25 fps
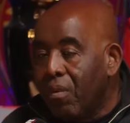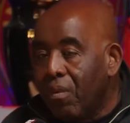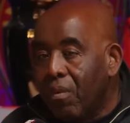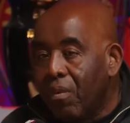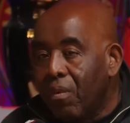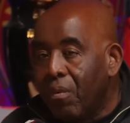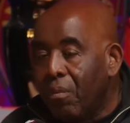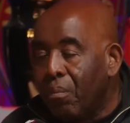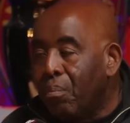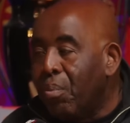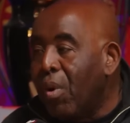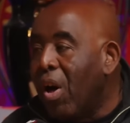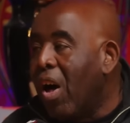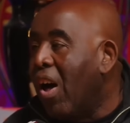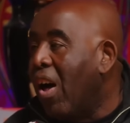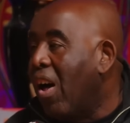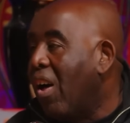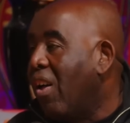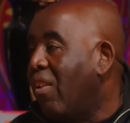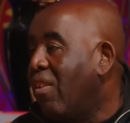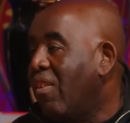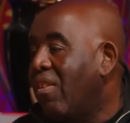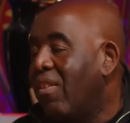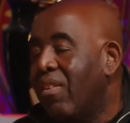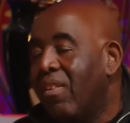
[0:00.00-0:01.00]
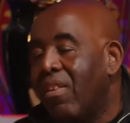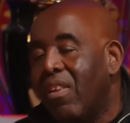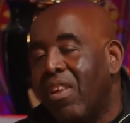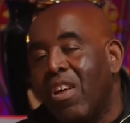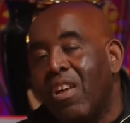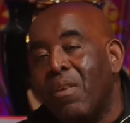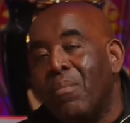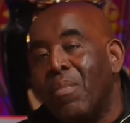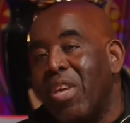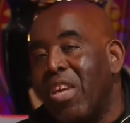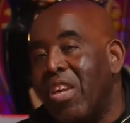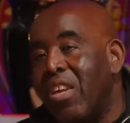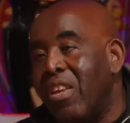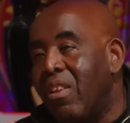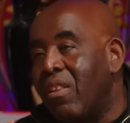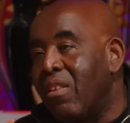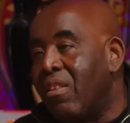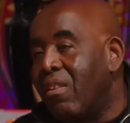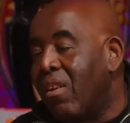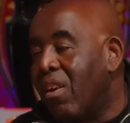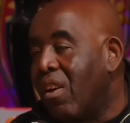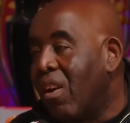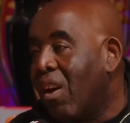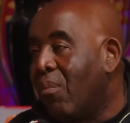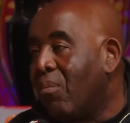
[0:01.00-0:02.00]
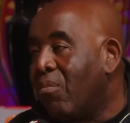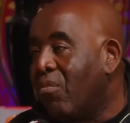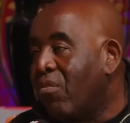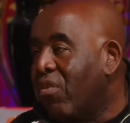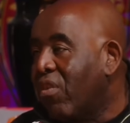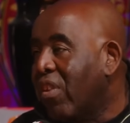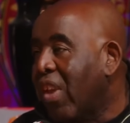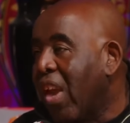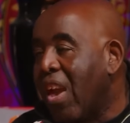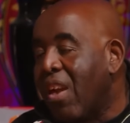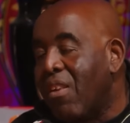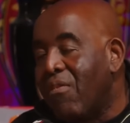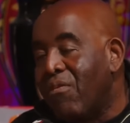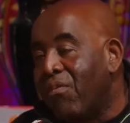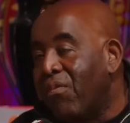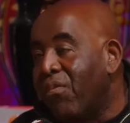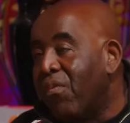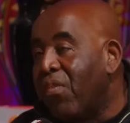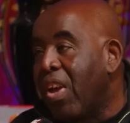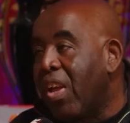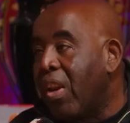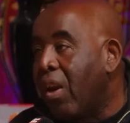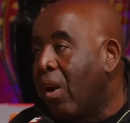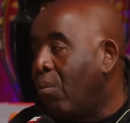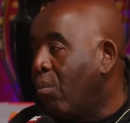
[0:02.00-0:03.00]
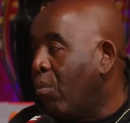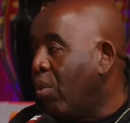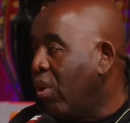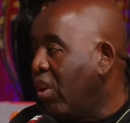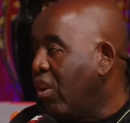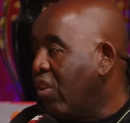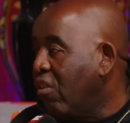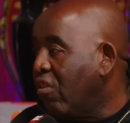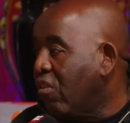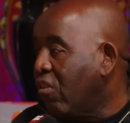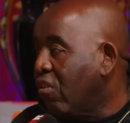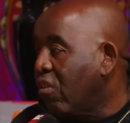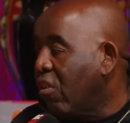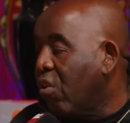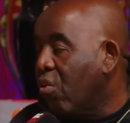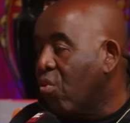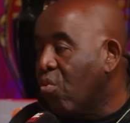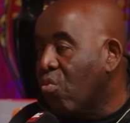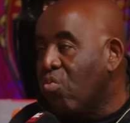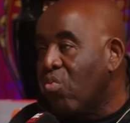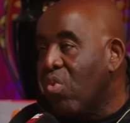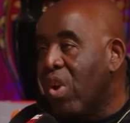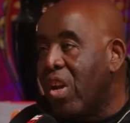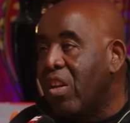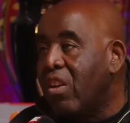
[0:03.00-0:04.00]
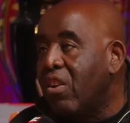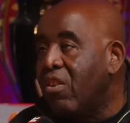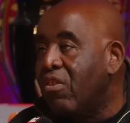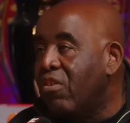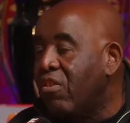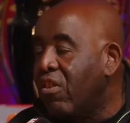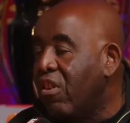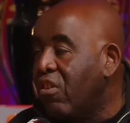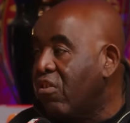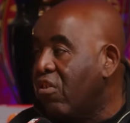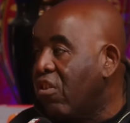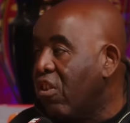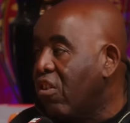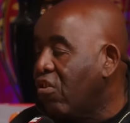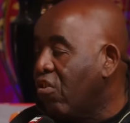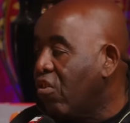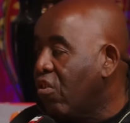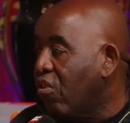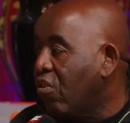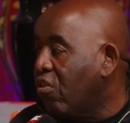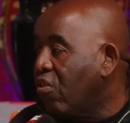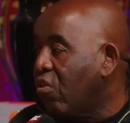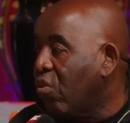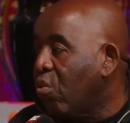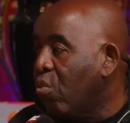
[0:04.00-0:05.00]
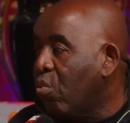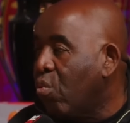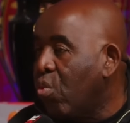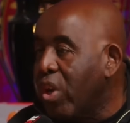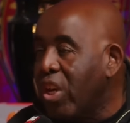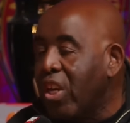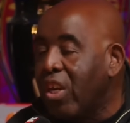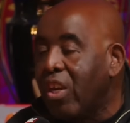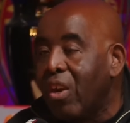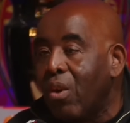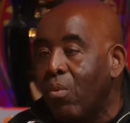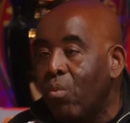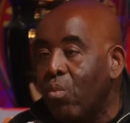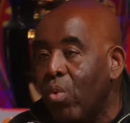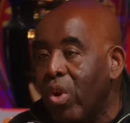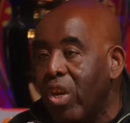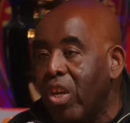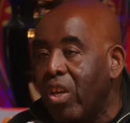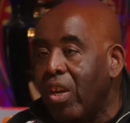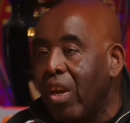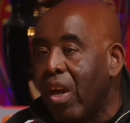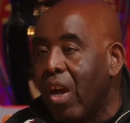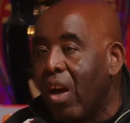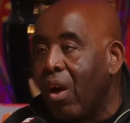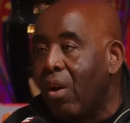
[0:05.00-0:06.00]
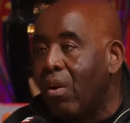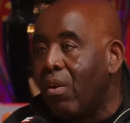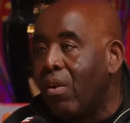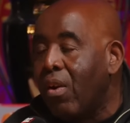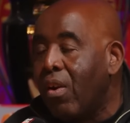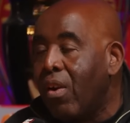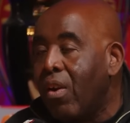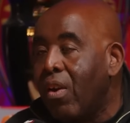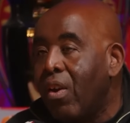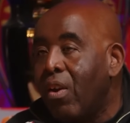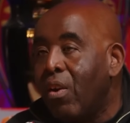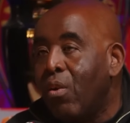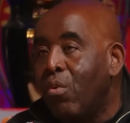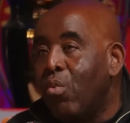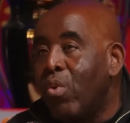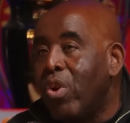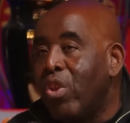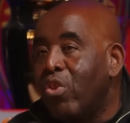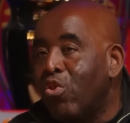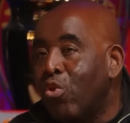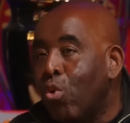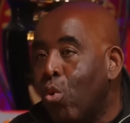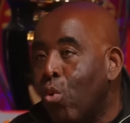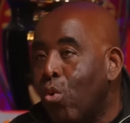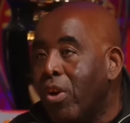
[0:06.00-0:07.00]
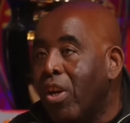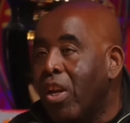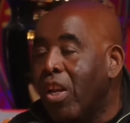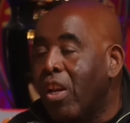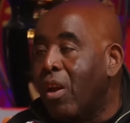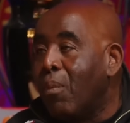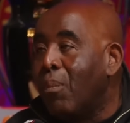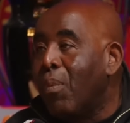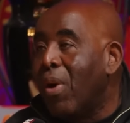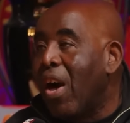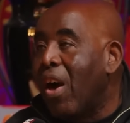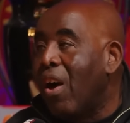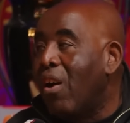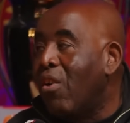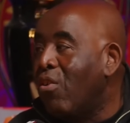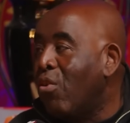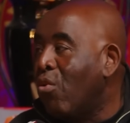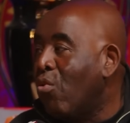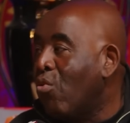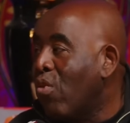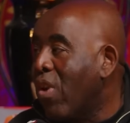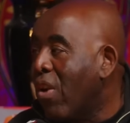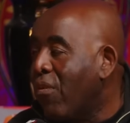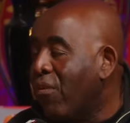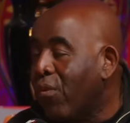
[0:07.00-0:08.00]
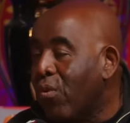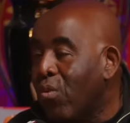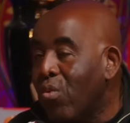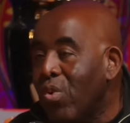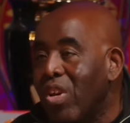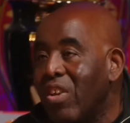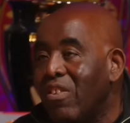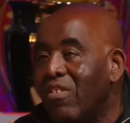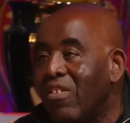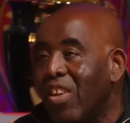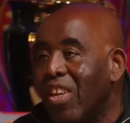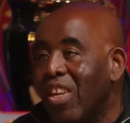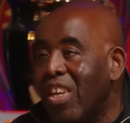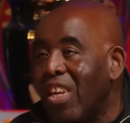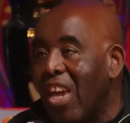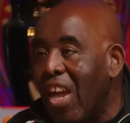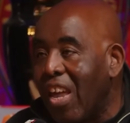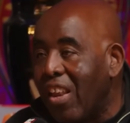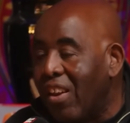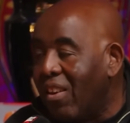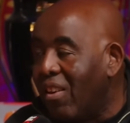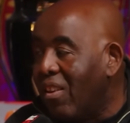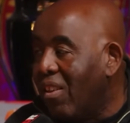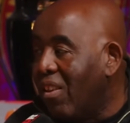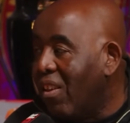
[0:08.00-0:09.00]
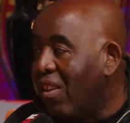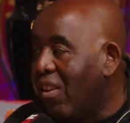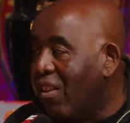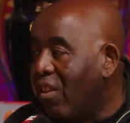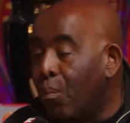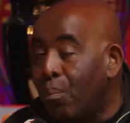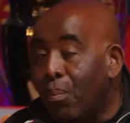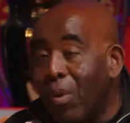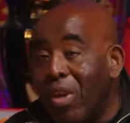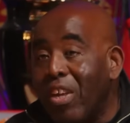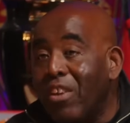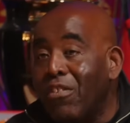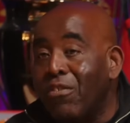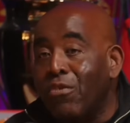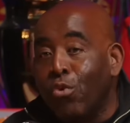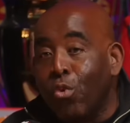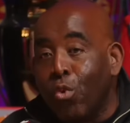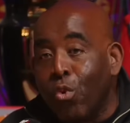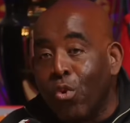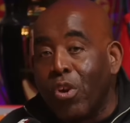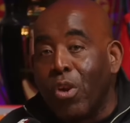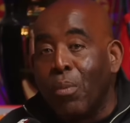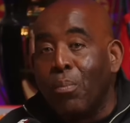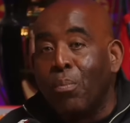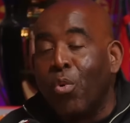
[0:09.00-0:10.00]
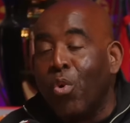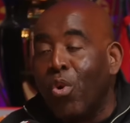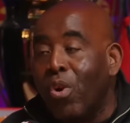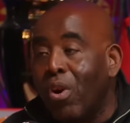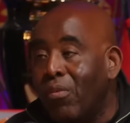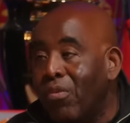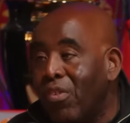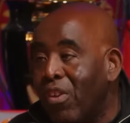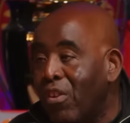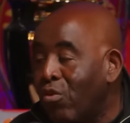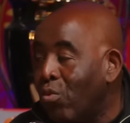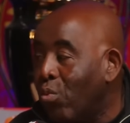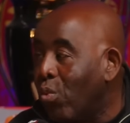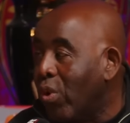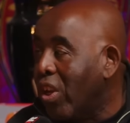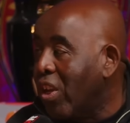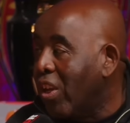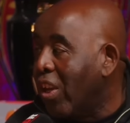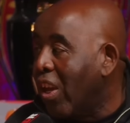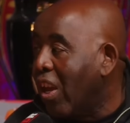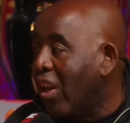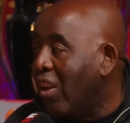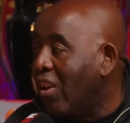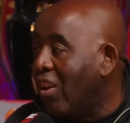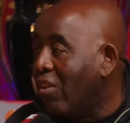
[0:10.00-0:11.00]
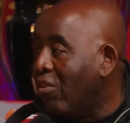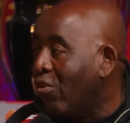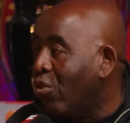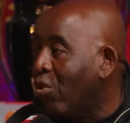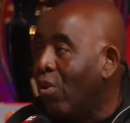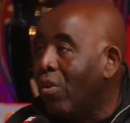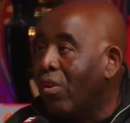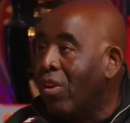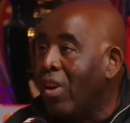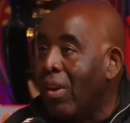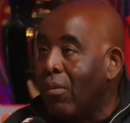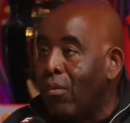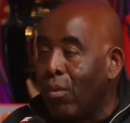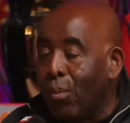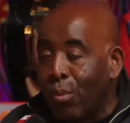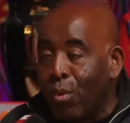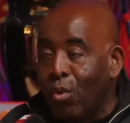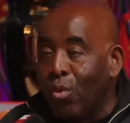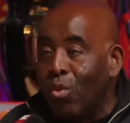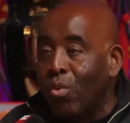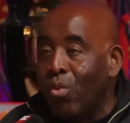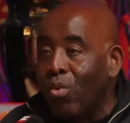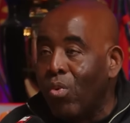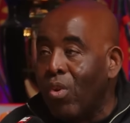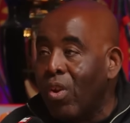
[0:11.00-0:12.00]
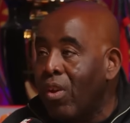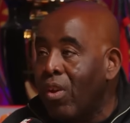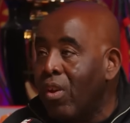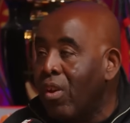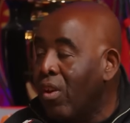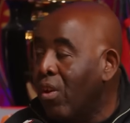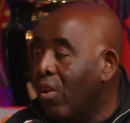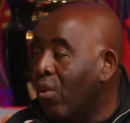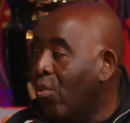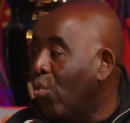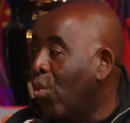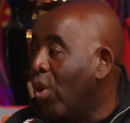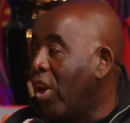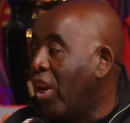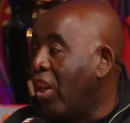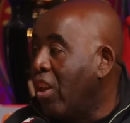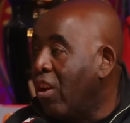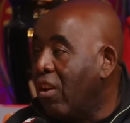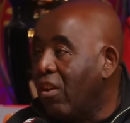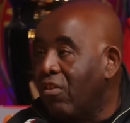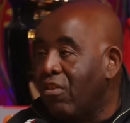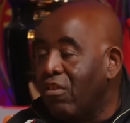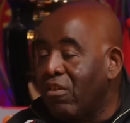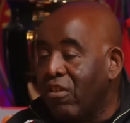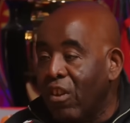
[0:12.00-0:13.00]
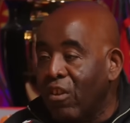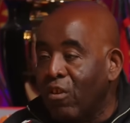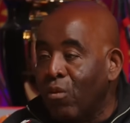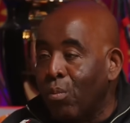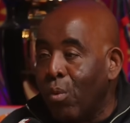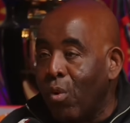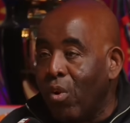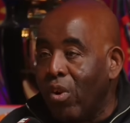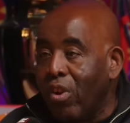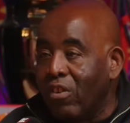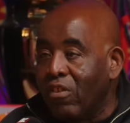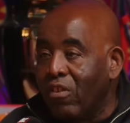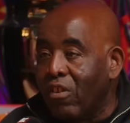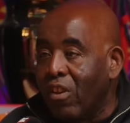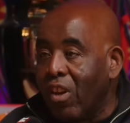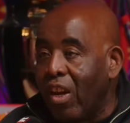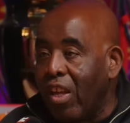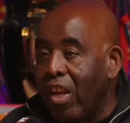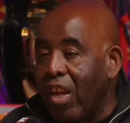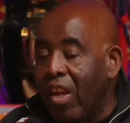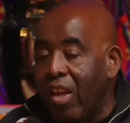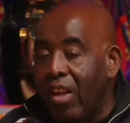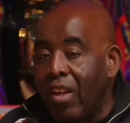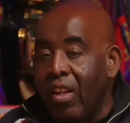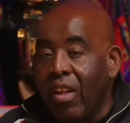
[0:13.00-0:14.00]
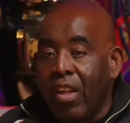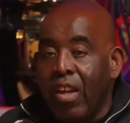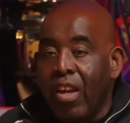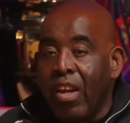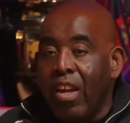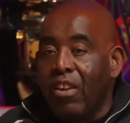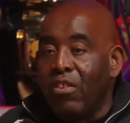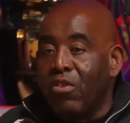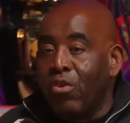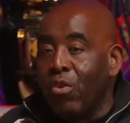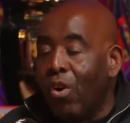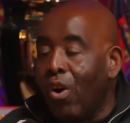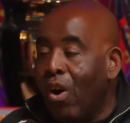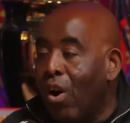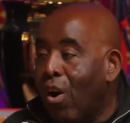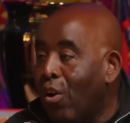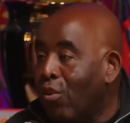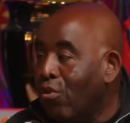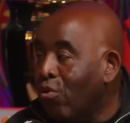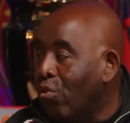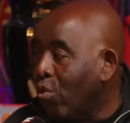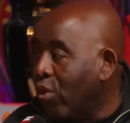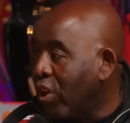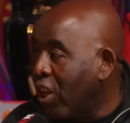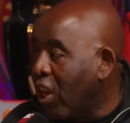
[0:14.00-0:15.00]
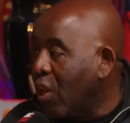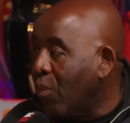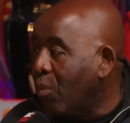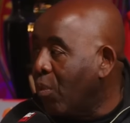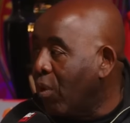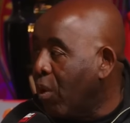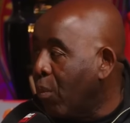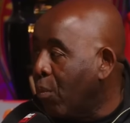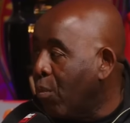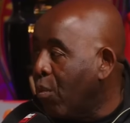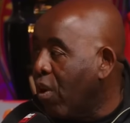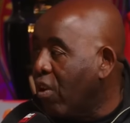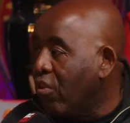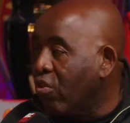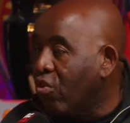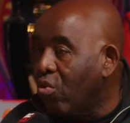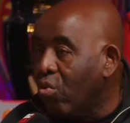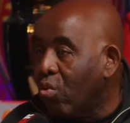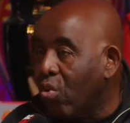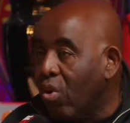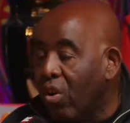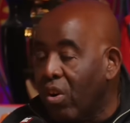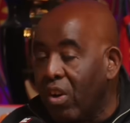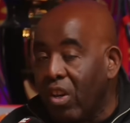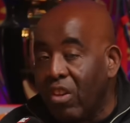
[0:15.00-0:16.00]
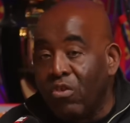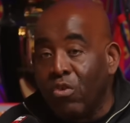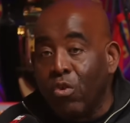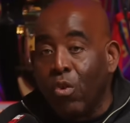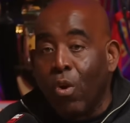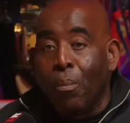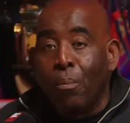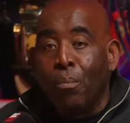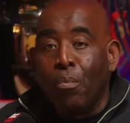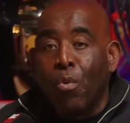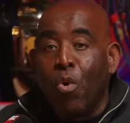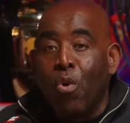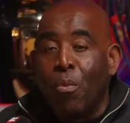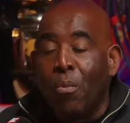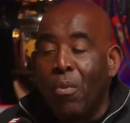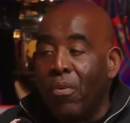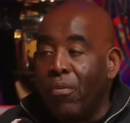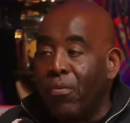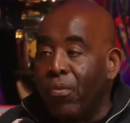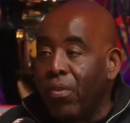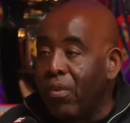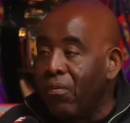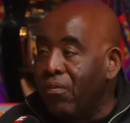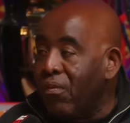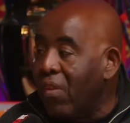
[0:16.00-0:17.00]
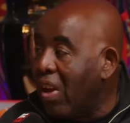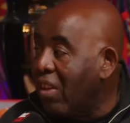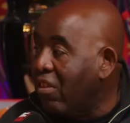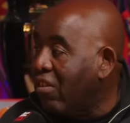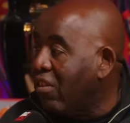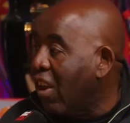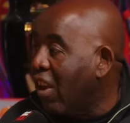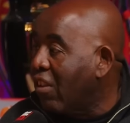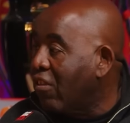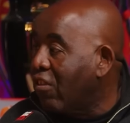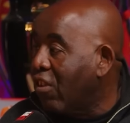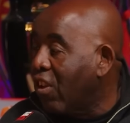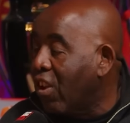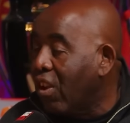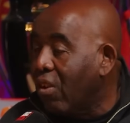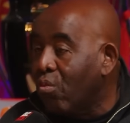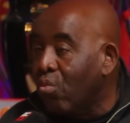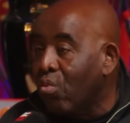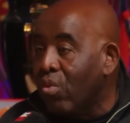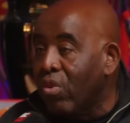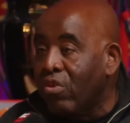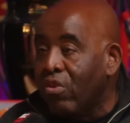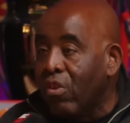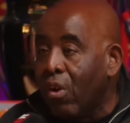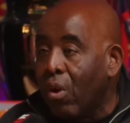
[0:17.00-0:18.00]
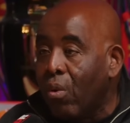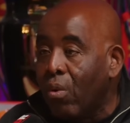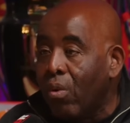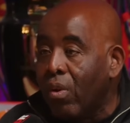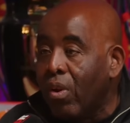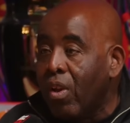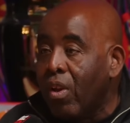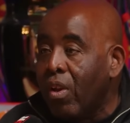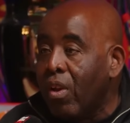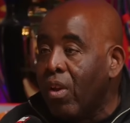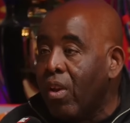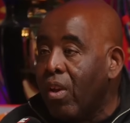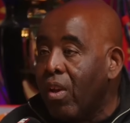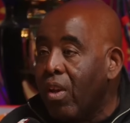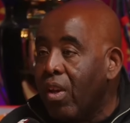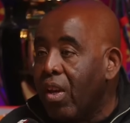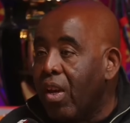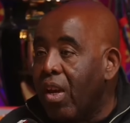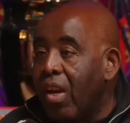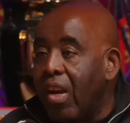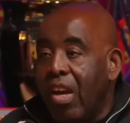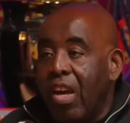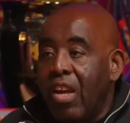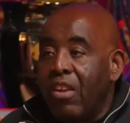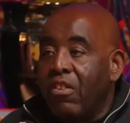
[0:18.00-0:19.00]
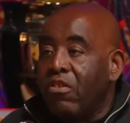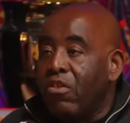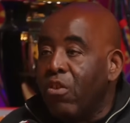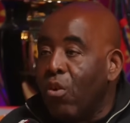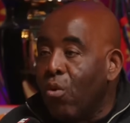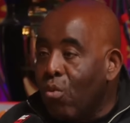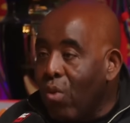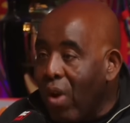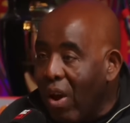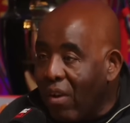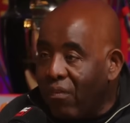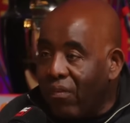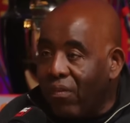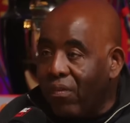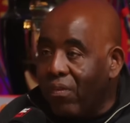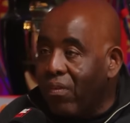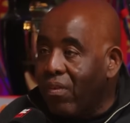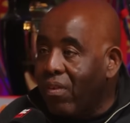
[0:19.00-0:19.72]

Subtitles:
But, I mean, I'm getting fed up with these horrendous decisions week in, week out. We're talking about the referees again. The biggest talking point of this weekend is not Liverpool winning and 6 points clear. It's not Arsenal keeping the pressure on. It's not Bournemouth with a fantastic result. It's the ref.